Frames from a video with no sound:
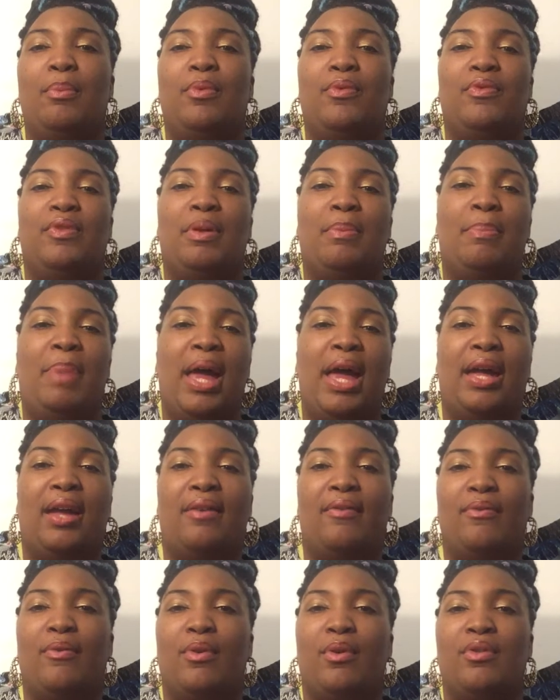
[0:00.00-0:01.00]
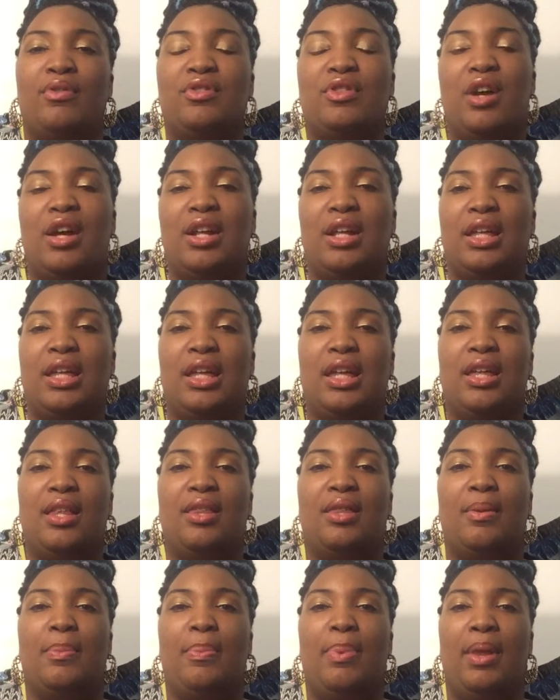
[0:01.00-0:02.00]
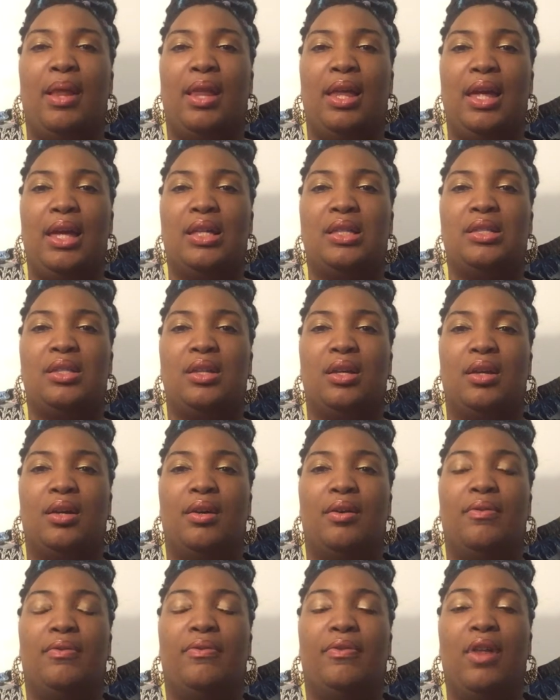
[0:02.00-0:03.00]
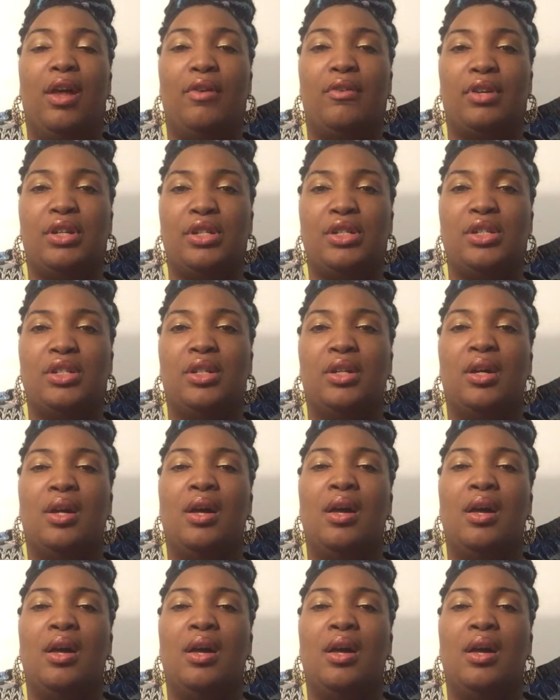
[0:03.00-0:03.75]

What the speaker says: moved it back and forth trying to get the plant to flourish.